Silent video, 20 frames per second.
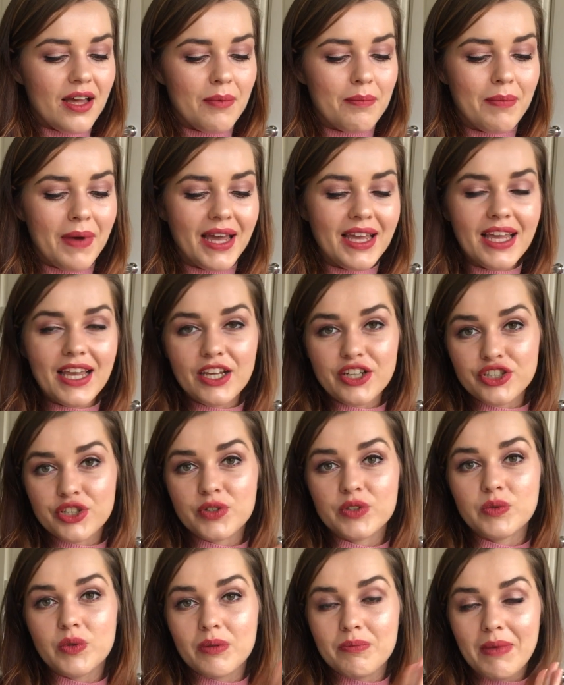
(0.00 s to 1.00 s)
My
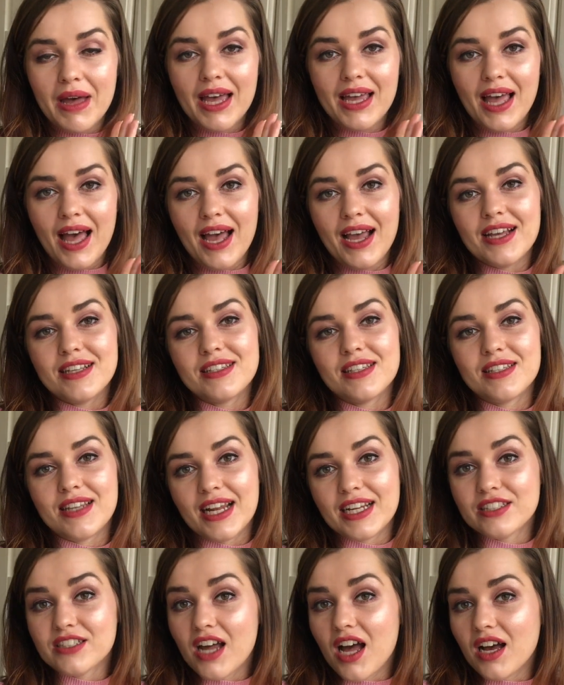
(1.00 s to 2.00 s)
issues with my eyes is
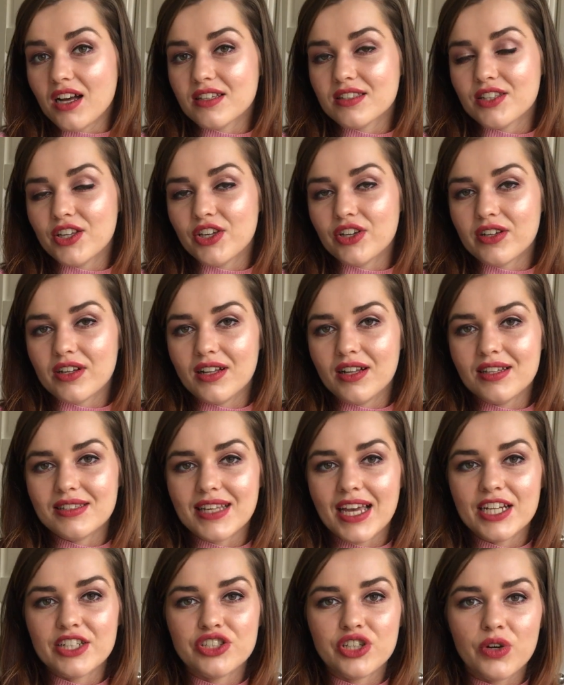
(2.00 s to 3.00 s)
like dark circles.
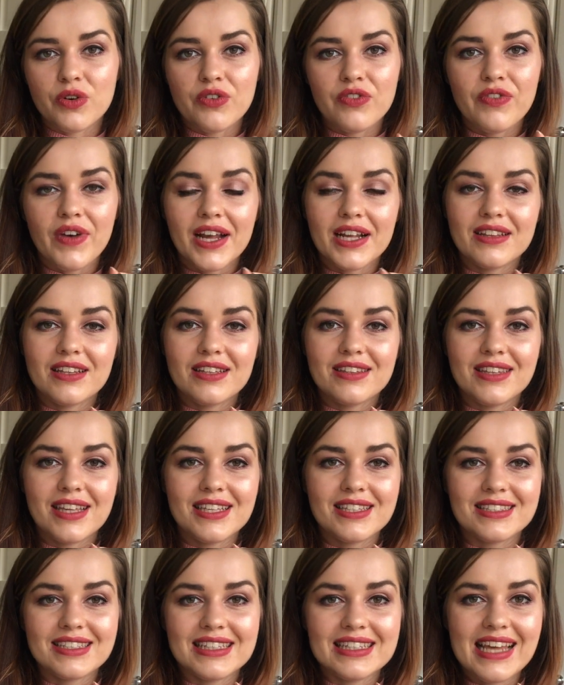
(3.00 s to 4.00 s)
I don't find that
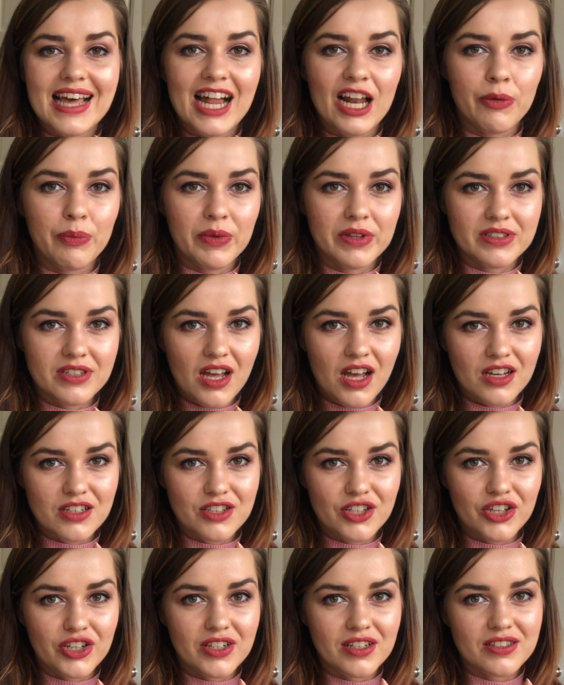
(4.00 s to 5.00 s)
this did help with dark
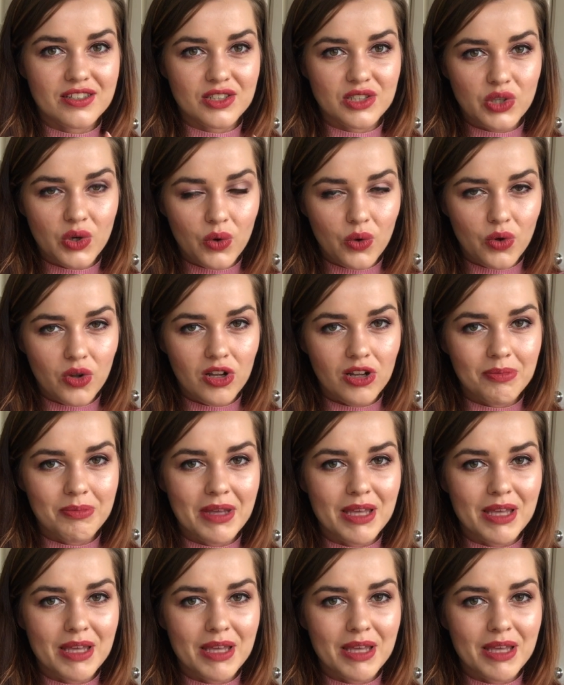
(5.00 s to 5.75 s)
circles at all.